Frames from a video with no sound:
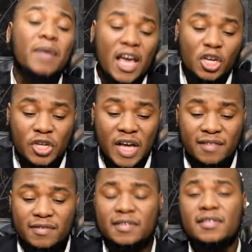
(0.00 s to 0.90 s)

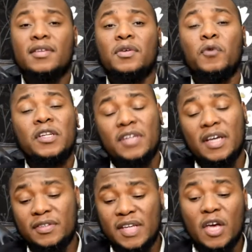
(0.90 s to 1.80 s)
patience, which
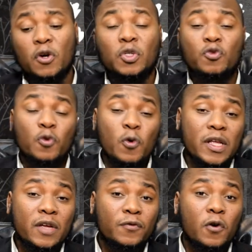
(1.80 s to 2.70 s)
is a
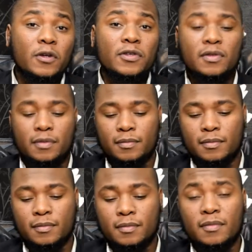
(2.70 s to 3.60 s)
controlling force.
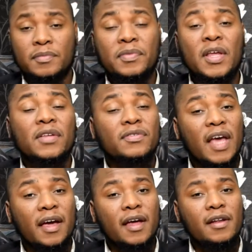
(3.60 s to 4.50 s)

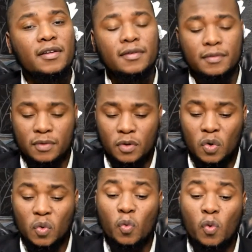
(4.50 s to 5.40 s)
Second,
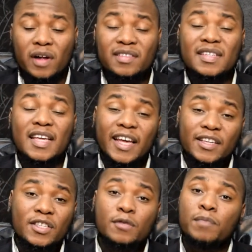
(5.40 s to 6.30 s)
what
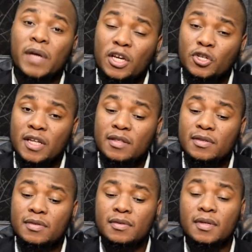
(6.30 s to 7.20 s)
is
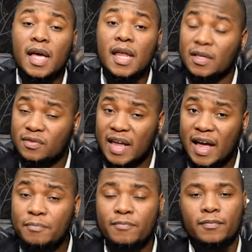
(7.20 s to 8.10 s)
patience in
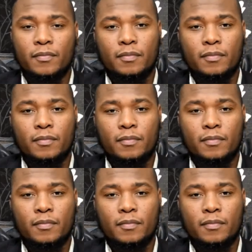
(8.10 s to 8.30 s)
Islam?